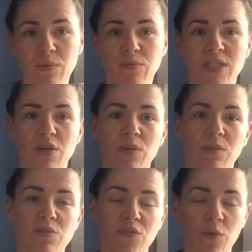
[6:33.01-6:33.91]
but we don't want
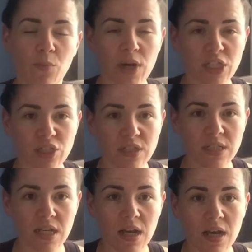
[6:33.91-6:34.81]
them to feel pressured
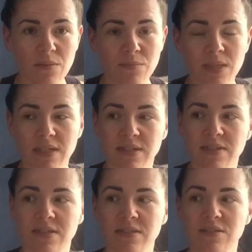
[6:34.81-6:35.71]
to come
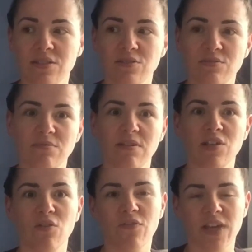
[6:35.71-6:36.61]
because
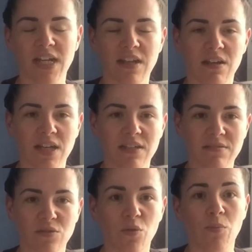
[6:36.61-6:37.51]
you're feeling like
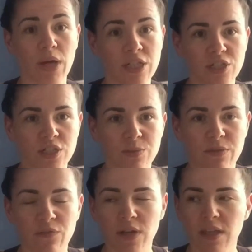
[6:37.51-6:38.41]
you're pressured to
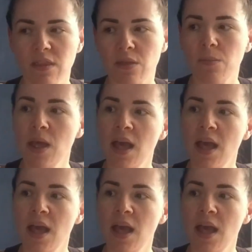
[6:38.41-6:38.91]
invite them,